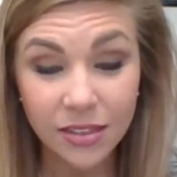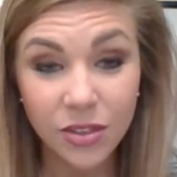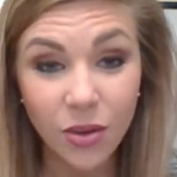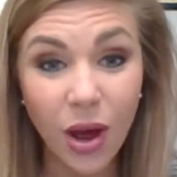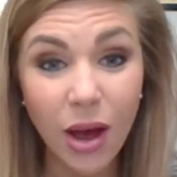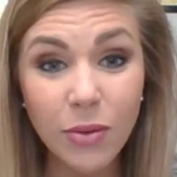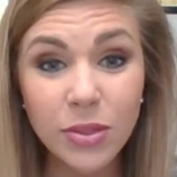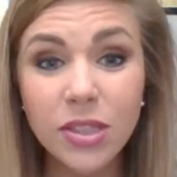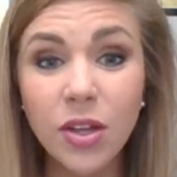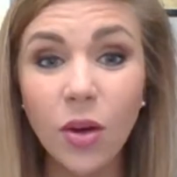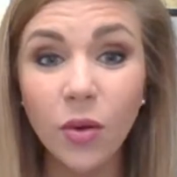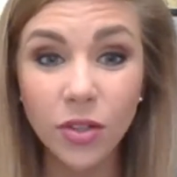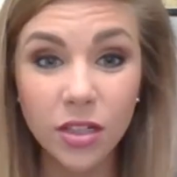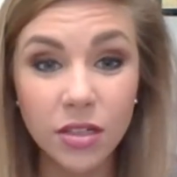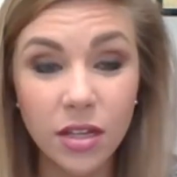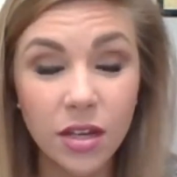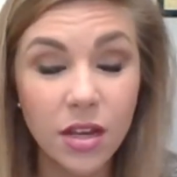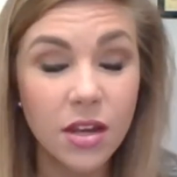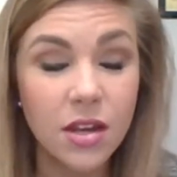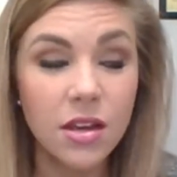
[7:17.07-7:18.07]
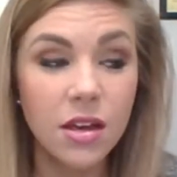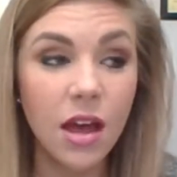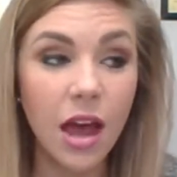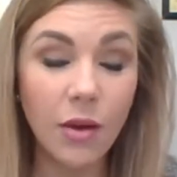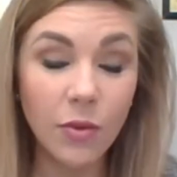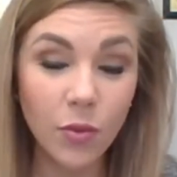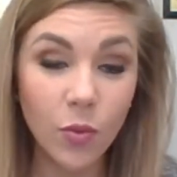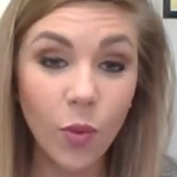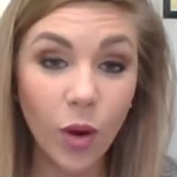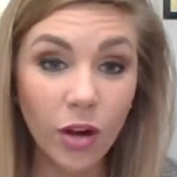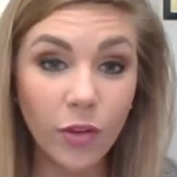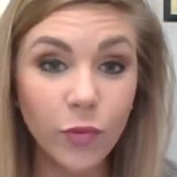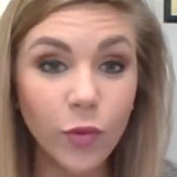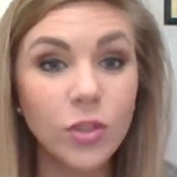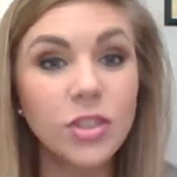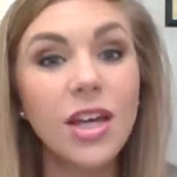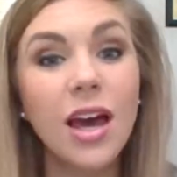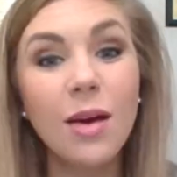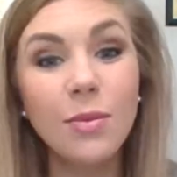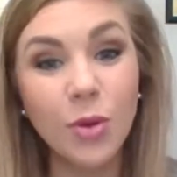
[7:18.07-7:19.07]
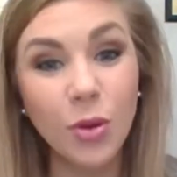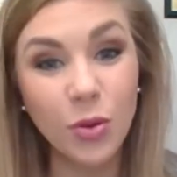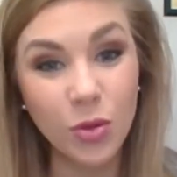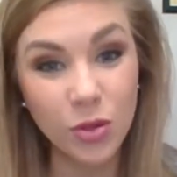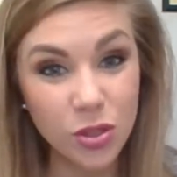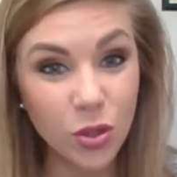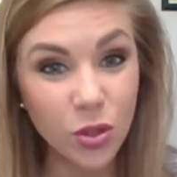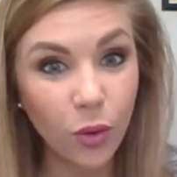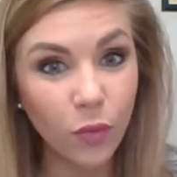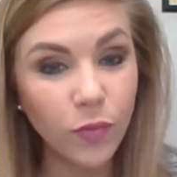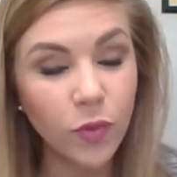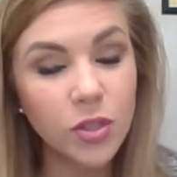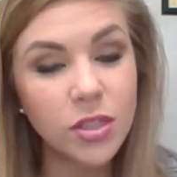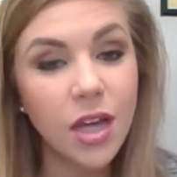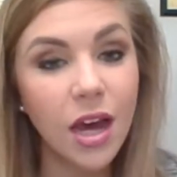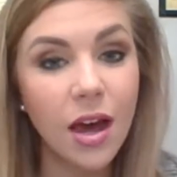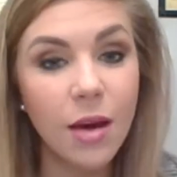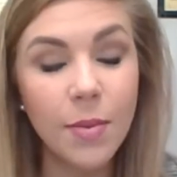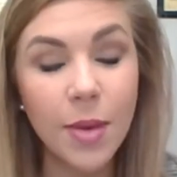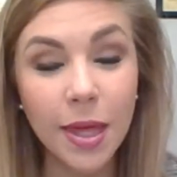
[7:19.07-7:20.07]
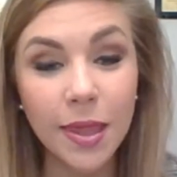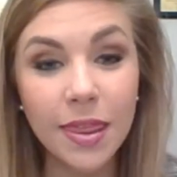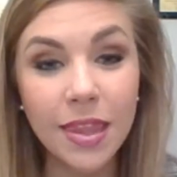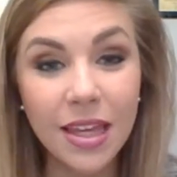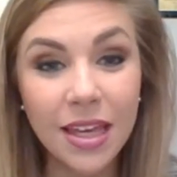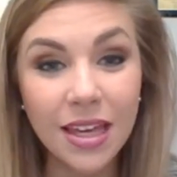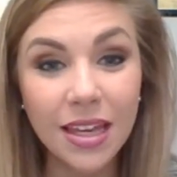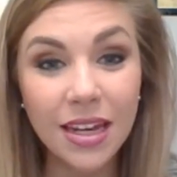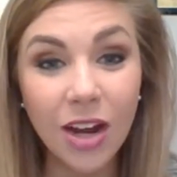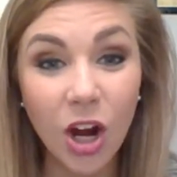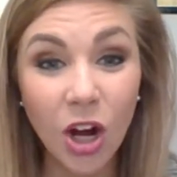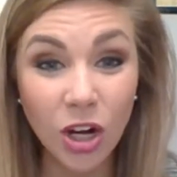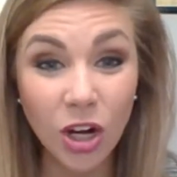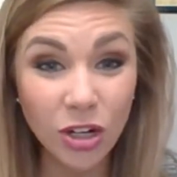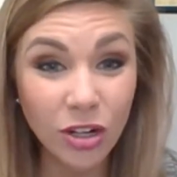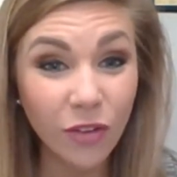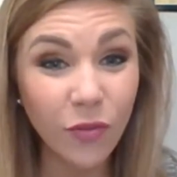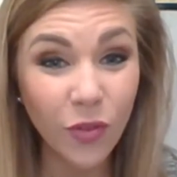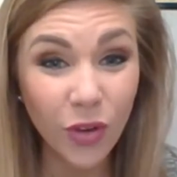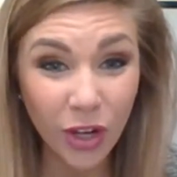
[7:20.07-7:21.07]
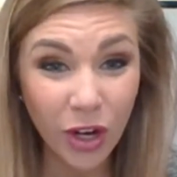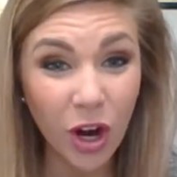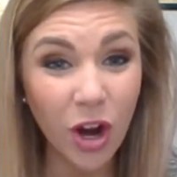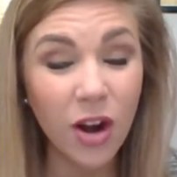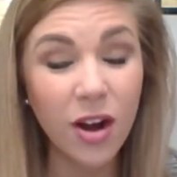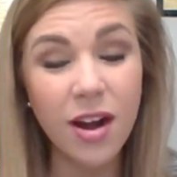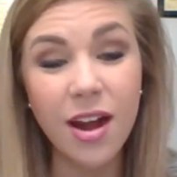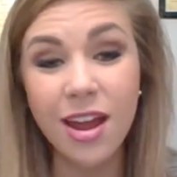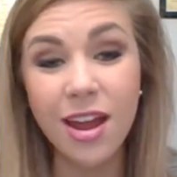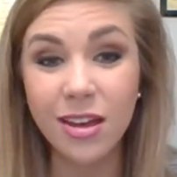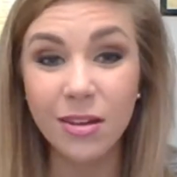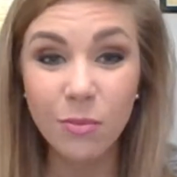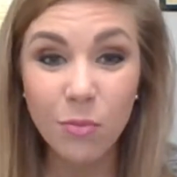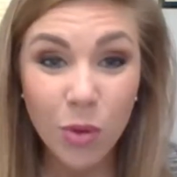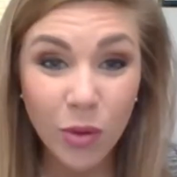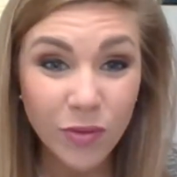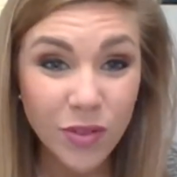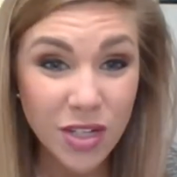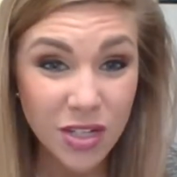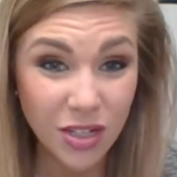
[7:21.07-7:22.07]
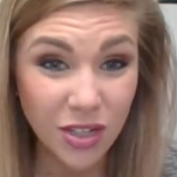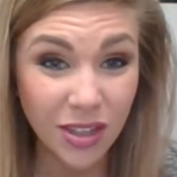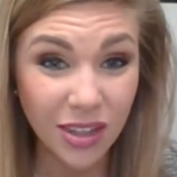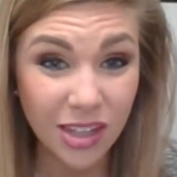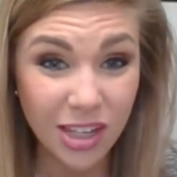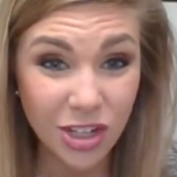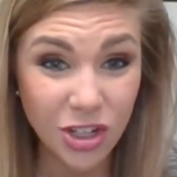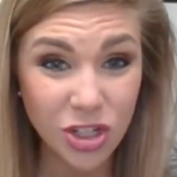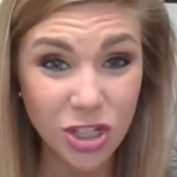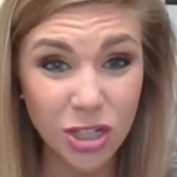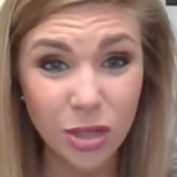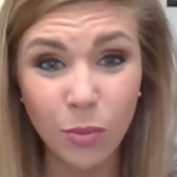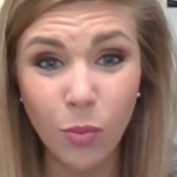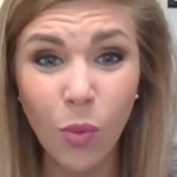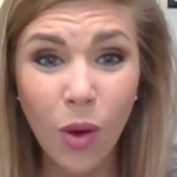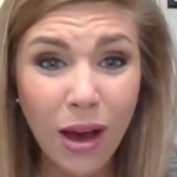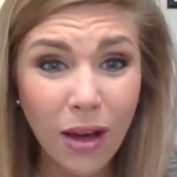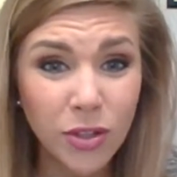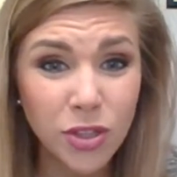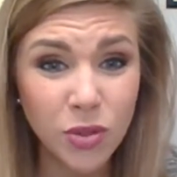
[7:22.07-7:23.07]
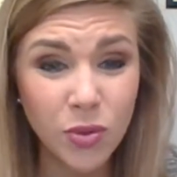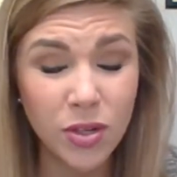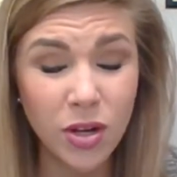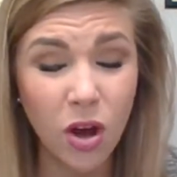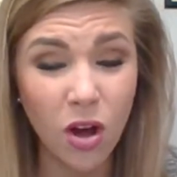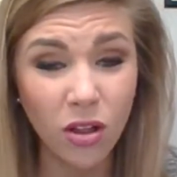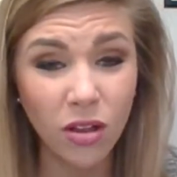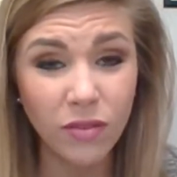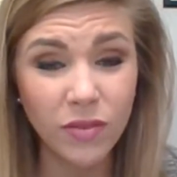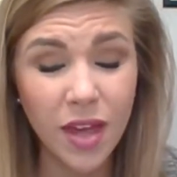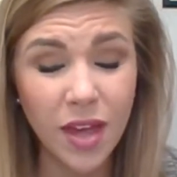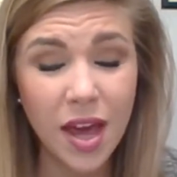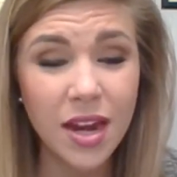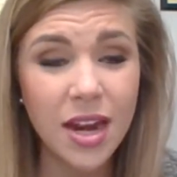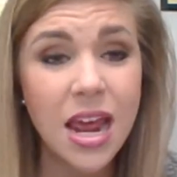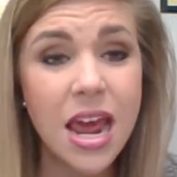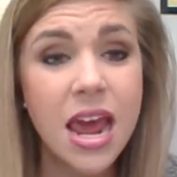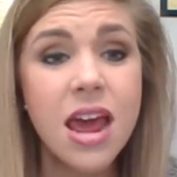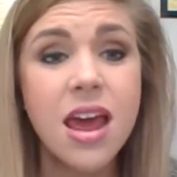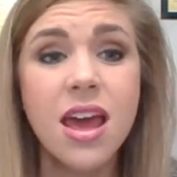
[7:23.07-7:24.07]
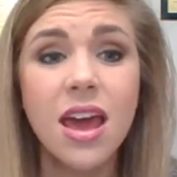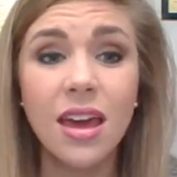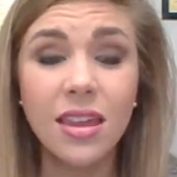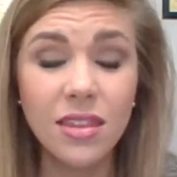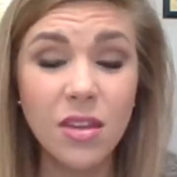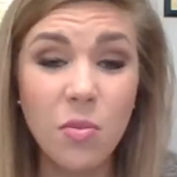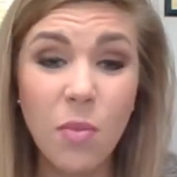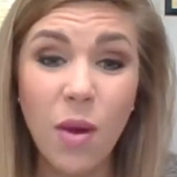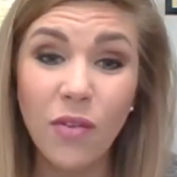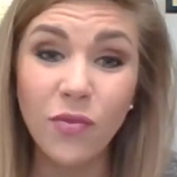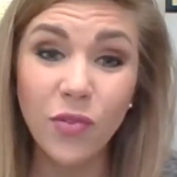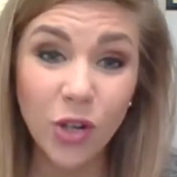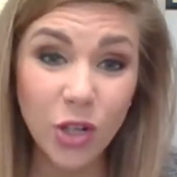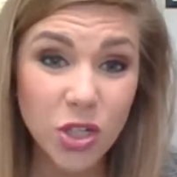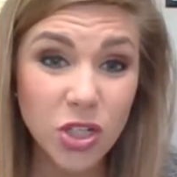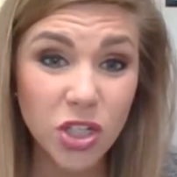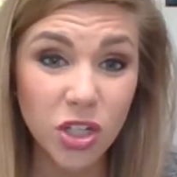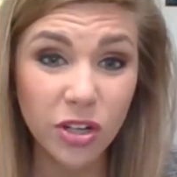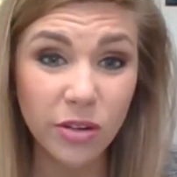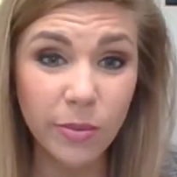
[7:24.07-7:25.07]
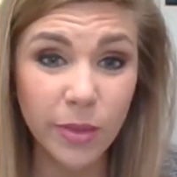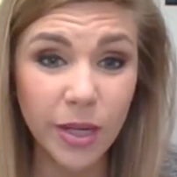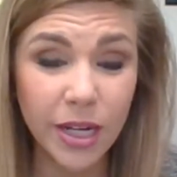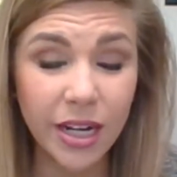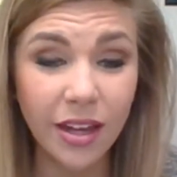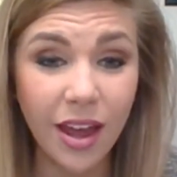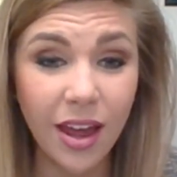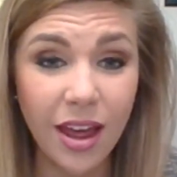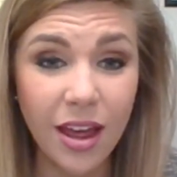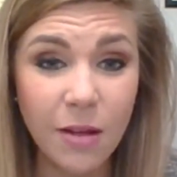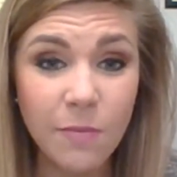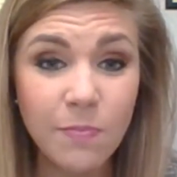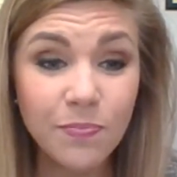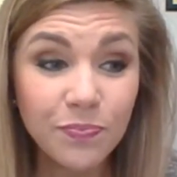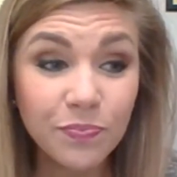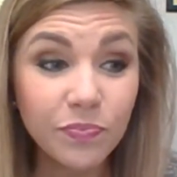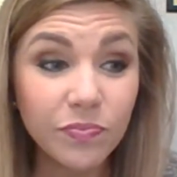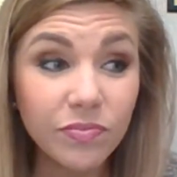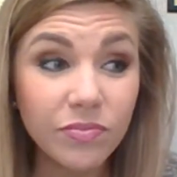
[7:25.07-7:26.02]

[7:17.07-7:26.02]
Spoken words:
So I would work full time, going to school full time, and then earned a free car and moved into leadership while doing all of that. And then my first year in Mary Kay,